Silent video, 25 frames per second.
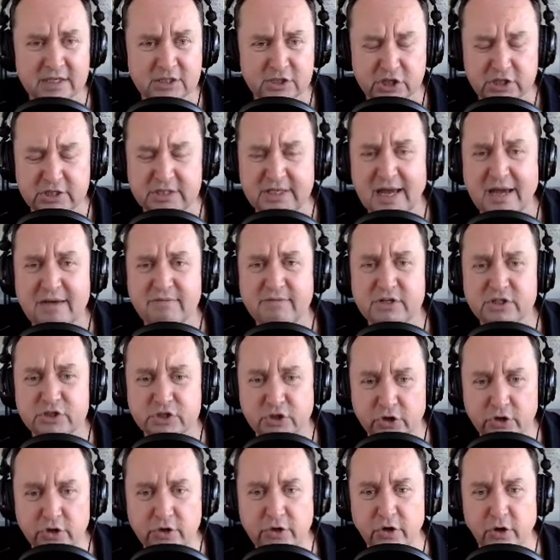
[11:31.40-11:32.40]
Just having
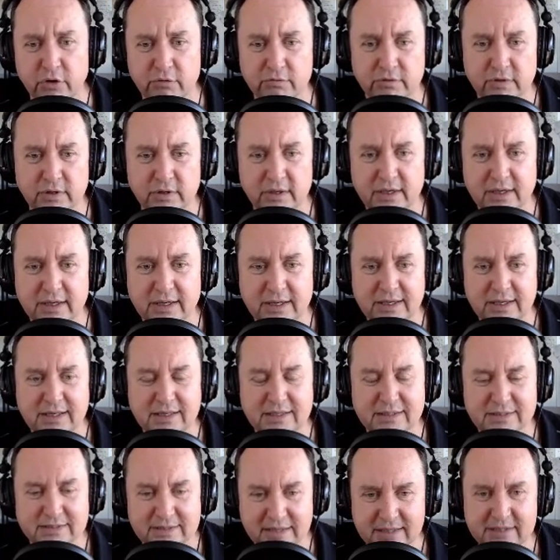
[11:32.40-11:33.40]
turnover
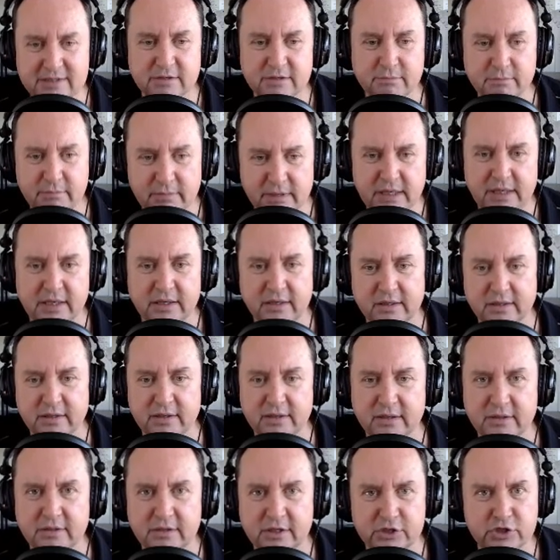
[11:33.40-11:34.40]
doesn't
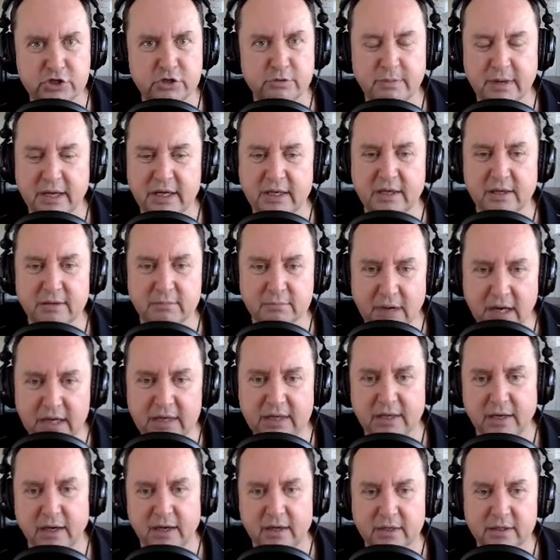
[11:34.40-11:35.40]
mean that you're making
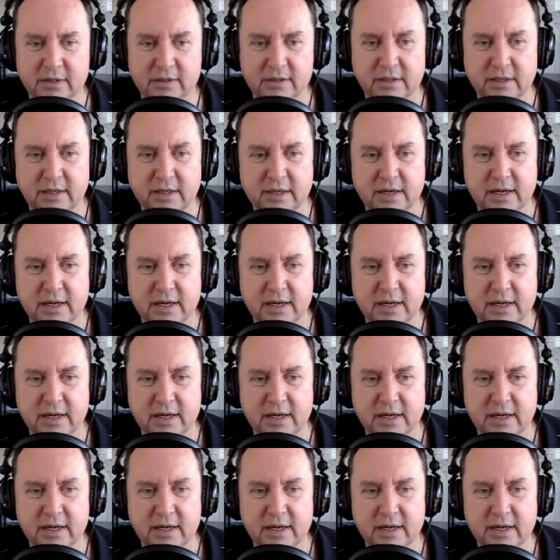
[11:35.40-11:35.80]
money on it.